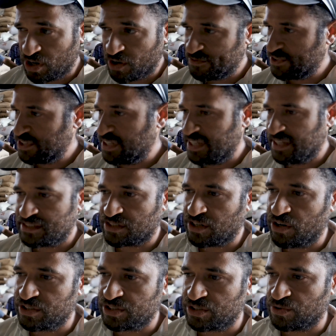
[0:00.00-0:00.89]
coffee here is
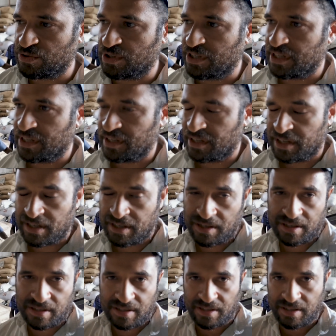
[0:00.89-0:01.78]
going to
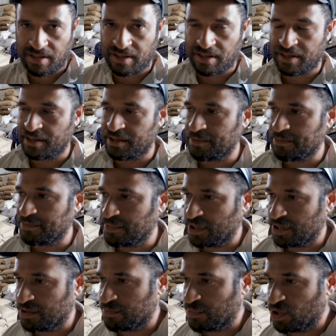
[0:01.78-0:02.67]

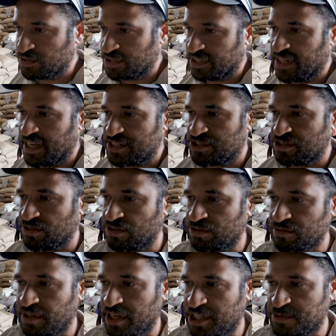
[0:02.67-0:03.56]
a multinational
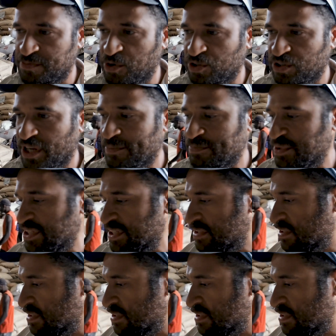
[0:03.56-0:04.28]
export company,